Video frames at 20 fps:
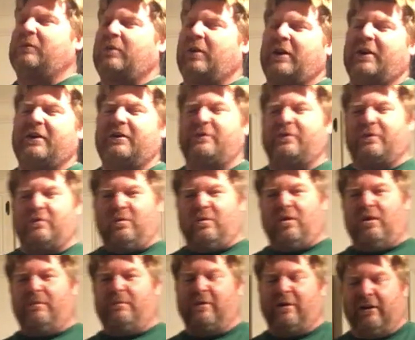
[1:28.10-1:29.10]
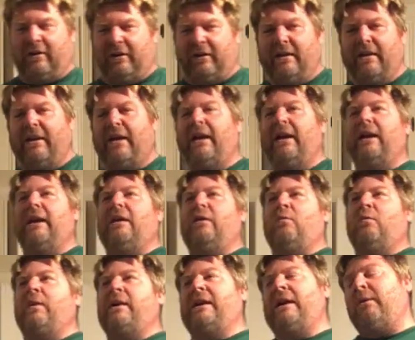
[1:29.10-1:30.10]
working for Walmart,
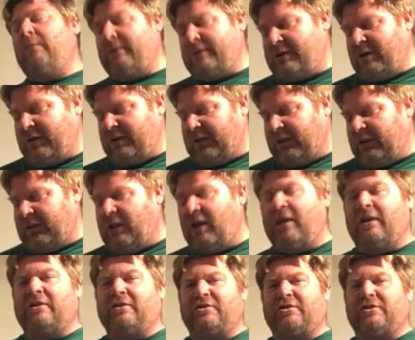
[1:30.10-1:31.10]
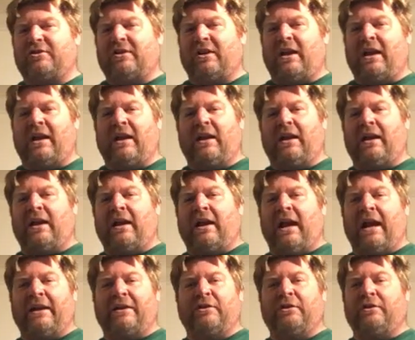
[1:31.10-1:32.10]
when I would go to lunch,
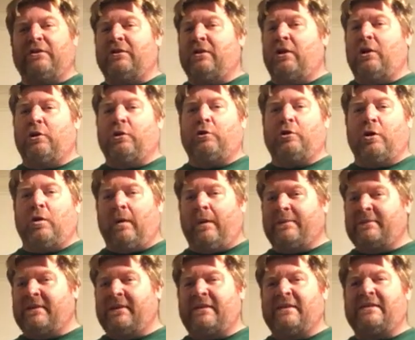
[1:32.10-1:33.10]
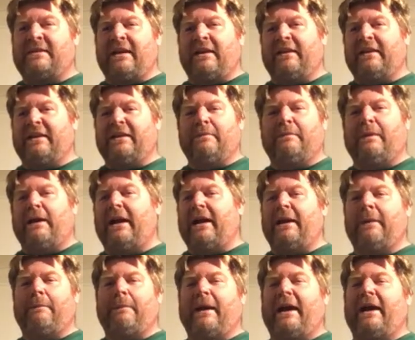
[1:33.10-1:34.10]
I could go up to the deli and buy
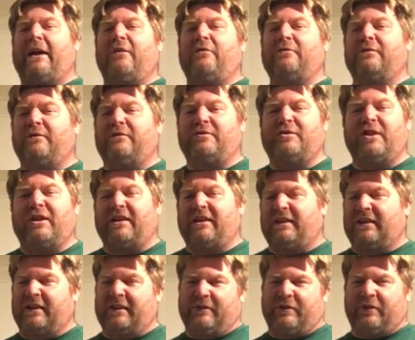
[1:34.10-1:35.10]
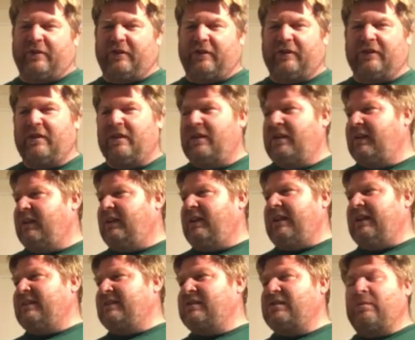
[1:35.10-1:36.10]
a pound of chicken livers
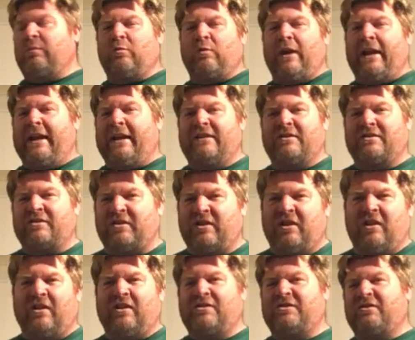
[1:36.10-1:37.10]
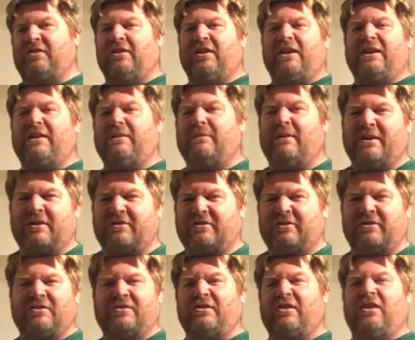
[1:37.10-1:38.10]
and some ranch sauce or honey
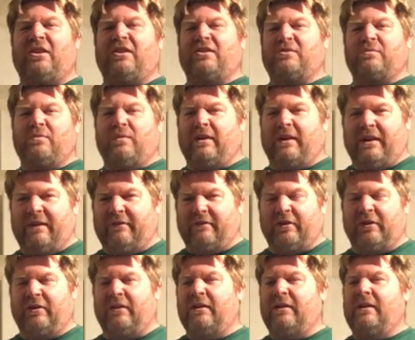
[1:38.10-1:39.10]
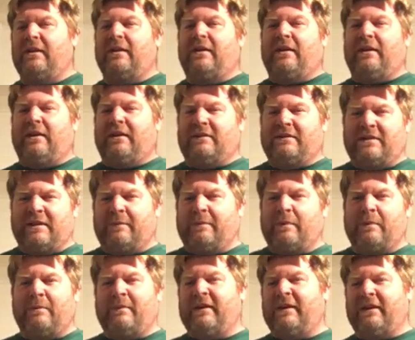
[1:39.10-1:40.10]
mustard sauce, whatever, dip
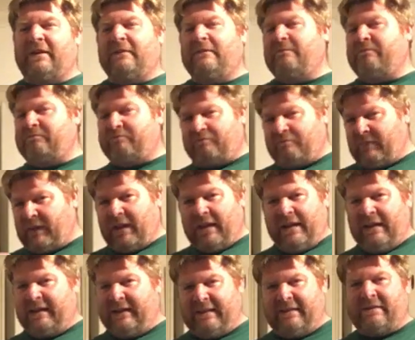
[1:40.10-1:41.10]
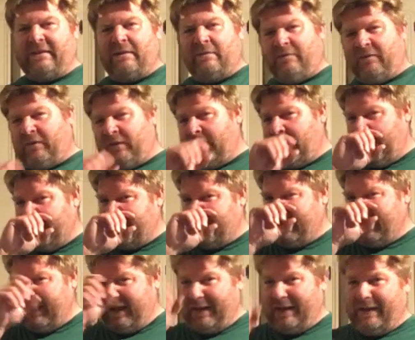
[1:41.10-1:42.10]
them in and eat them for
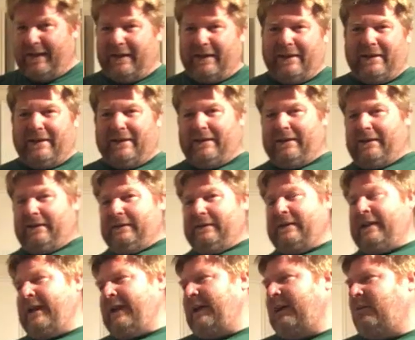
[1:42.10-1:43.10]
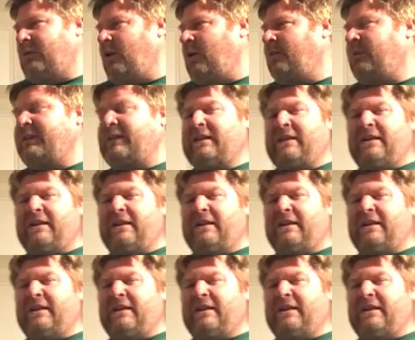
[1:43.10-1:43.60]
lunch. Now, over the